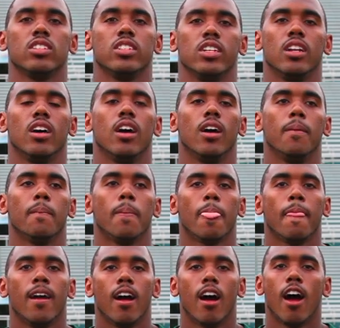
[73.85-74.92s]
and then
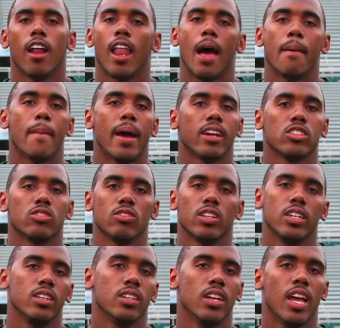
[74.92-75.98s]
uh, our linebackers
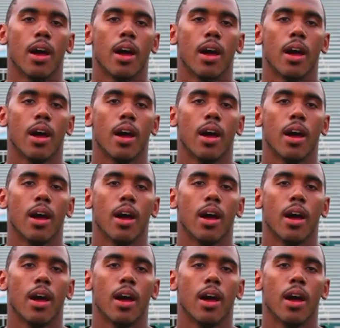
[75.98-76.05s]
really